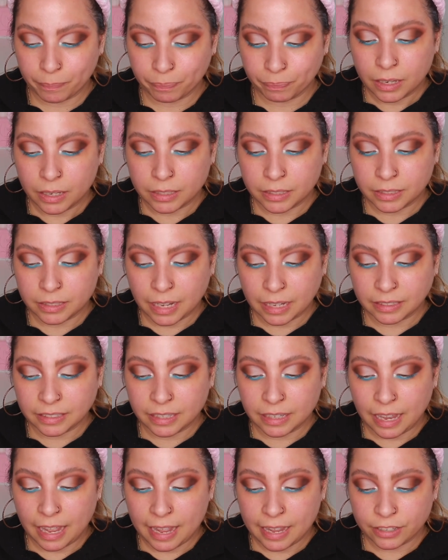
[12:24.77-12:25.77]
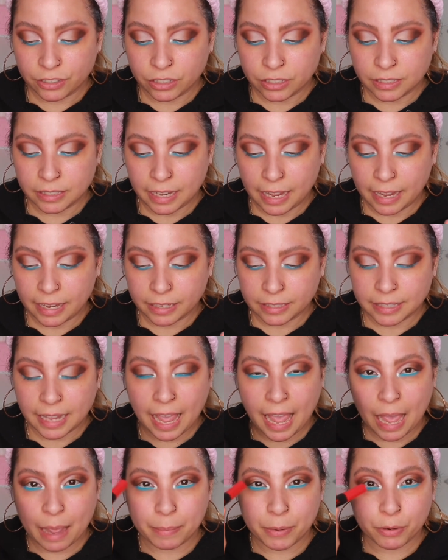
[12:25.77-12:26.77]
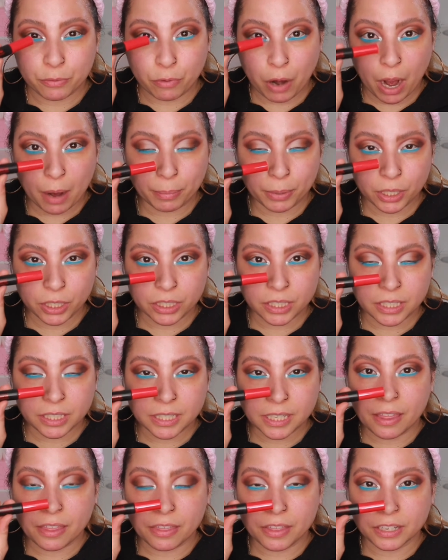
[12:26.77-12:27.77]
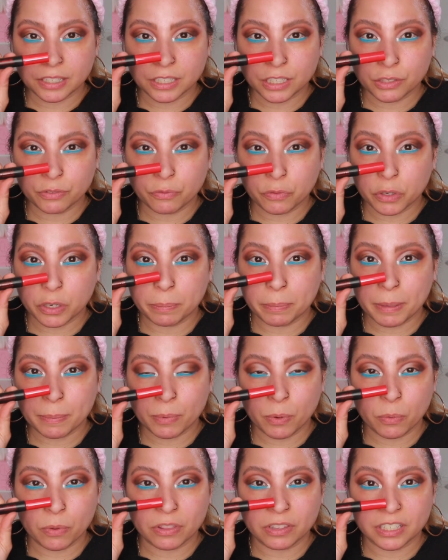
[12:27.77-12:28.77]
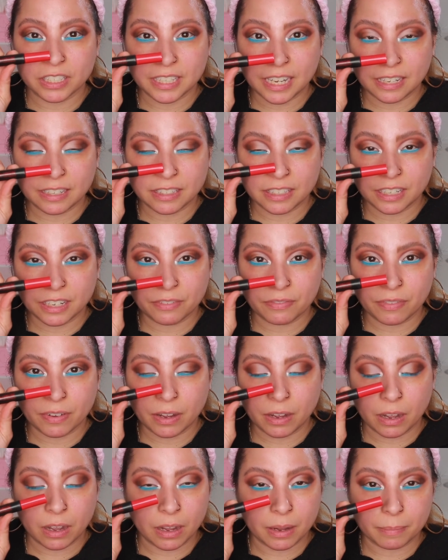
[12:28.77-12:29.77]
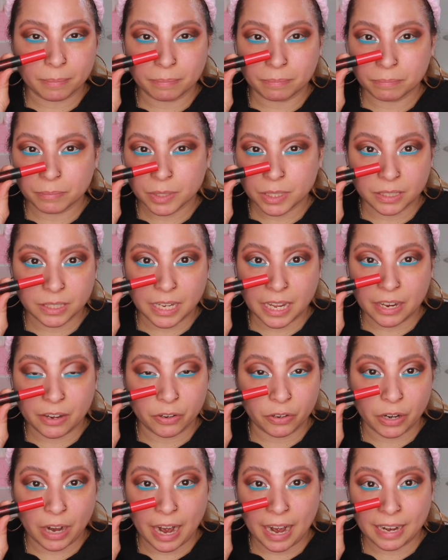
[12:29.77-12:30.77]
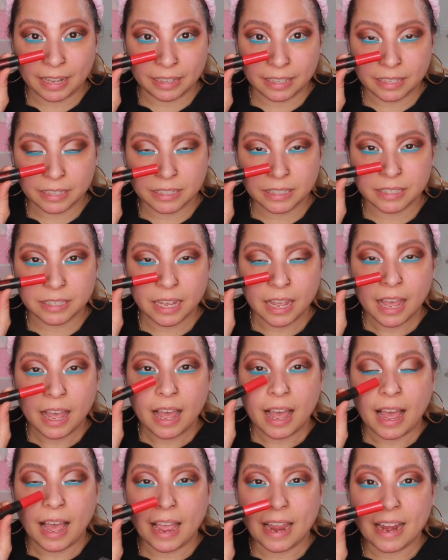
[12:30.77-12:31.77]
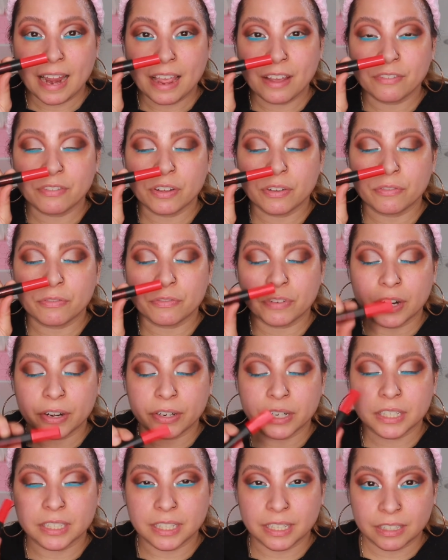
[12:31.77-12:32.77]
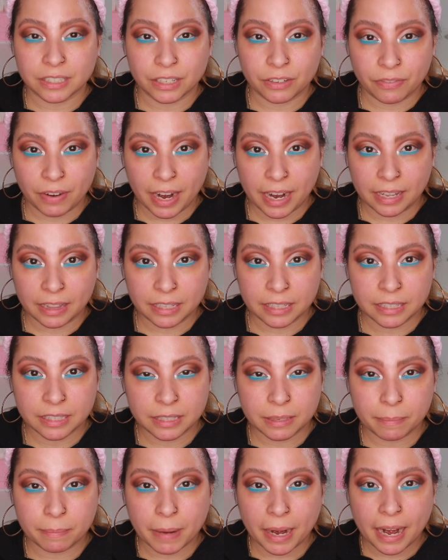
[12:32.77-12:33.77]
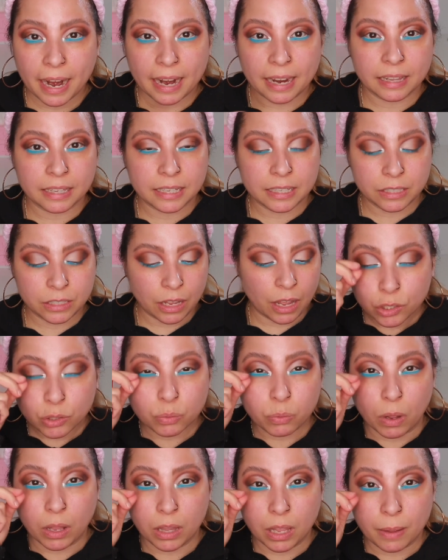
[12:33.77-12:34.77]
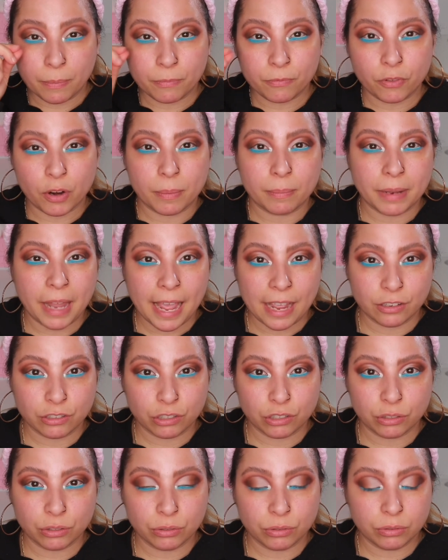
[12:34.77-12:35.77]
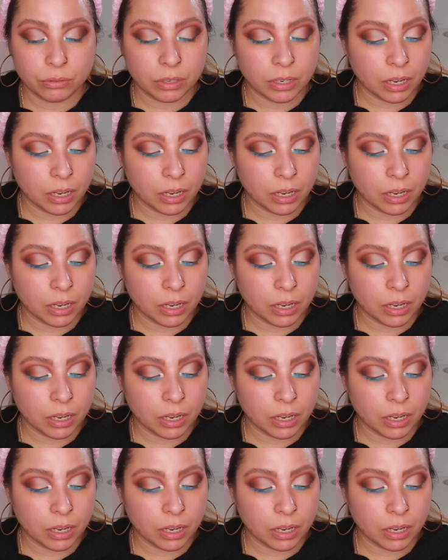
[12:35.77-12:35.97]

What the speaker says: it's Tati Lashes x Abby Roberts. This is for people with sensitive skin or eyelids. I have very sensitive eyelids. My eyelids swell up from lash glue